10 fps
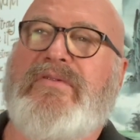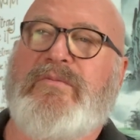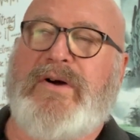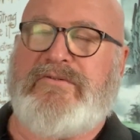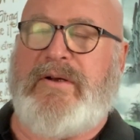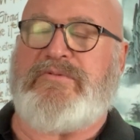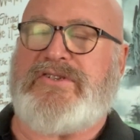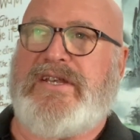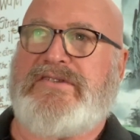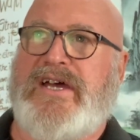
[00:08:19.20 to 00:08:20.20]
one
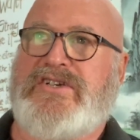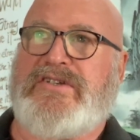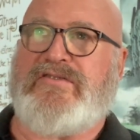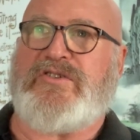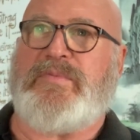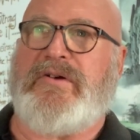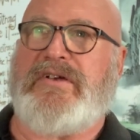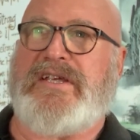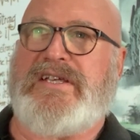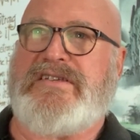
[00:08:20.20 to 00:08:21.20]
representation of
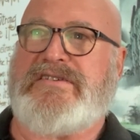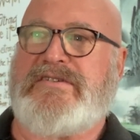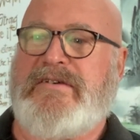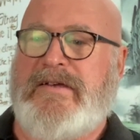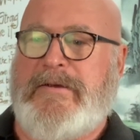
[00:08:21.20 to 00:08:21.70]
spirit is,